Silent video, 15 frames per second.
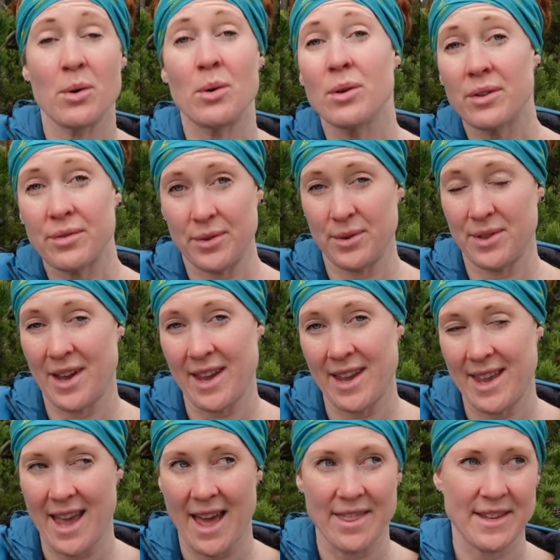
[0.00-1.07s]
all the food that I
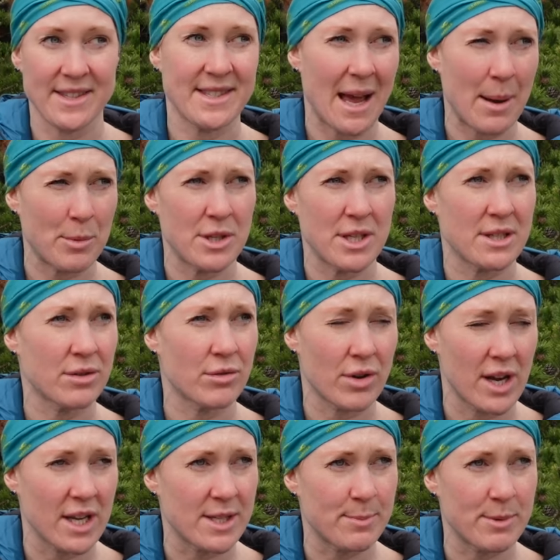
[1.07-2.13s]
can get. There's sandwiches,
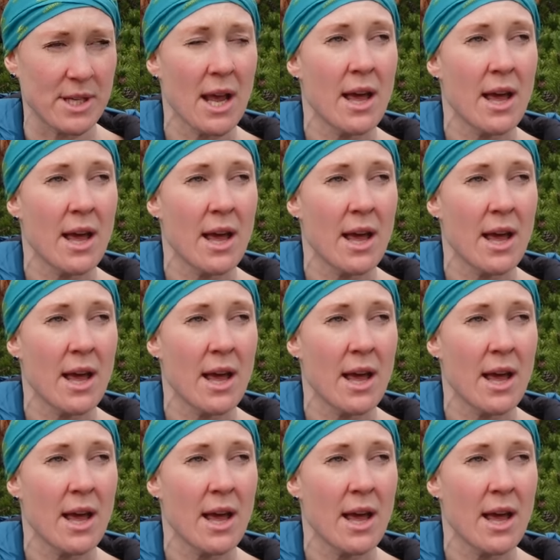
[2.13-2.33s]
crisps,